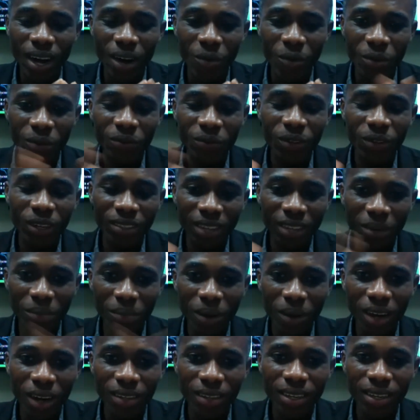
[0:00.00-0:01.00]
We've talked
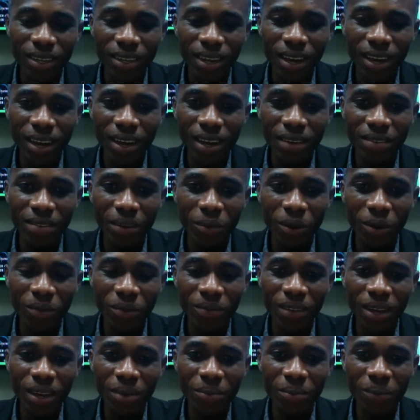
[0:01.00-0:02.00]
about some of
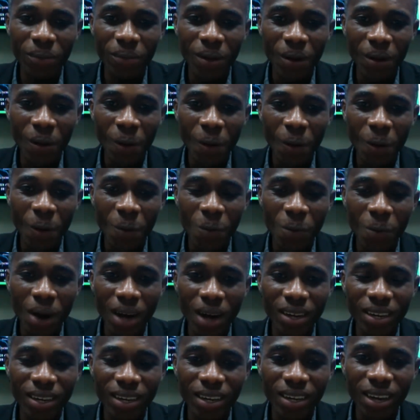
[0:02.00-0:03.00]
them.
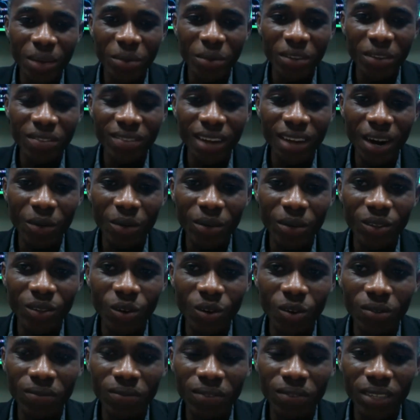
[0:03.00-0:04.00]
But let me start with
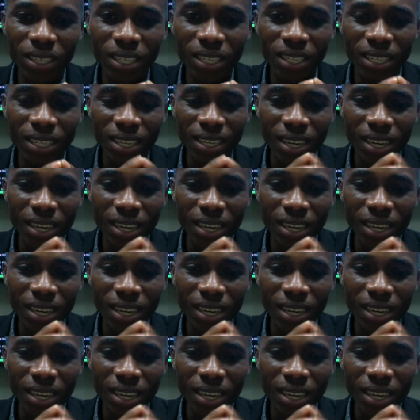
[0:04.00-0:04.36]
Kofi.